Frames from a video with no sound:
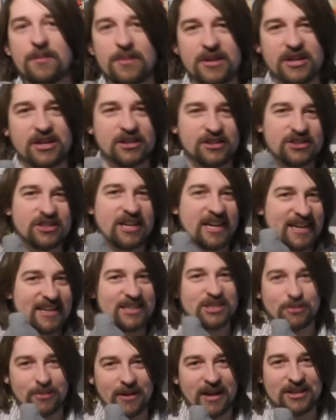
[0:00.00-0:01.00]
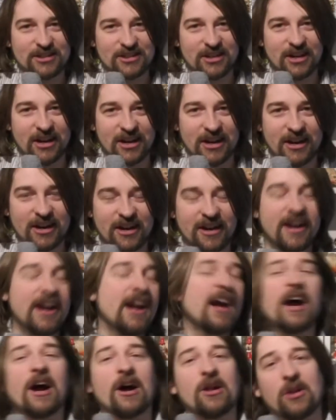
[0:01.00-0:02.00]
because they explain to her
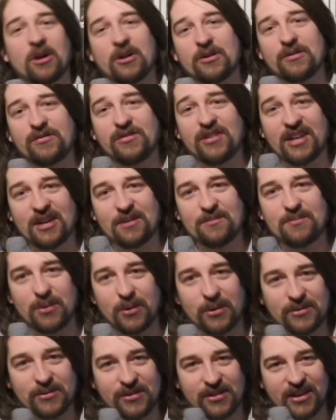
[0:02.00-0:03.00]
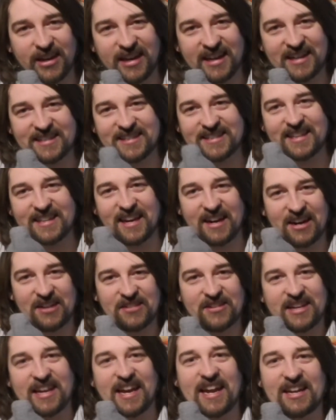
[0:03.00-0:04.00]
a lot of the important things that are
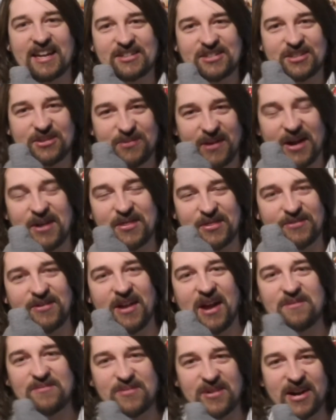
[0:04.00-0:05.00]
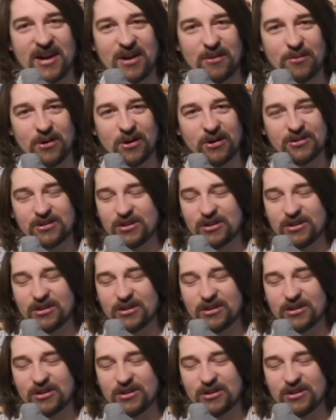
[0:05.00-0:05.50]
the case about the vampire world,